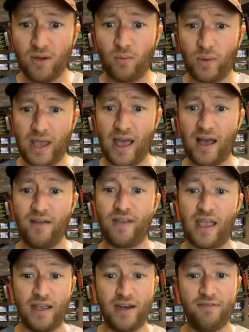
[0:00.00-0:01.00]
we have
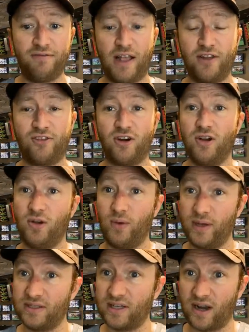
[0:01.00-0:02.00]
Andy Fletcher, who
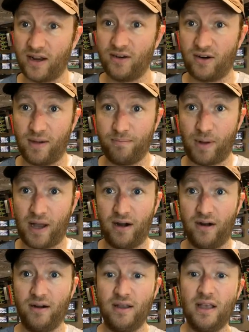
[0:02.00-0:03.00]
is an under
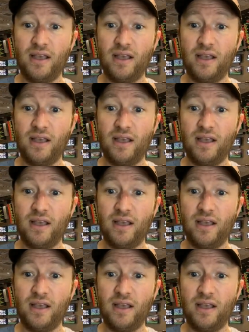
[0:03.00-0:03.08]
umpire.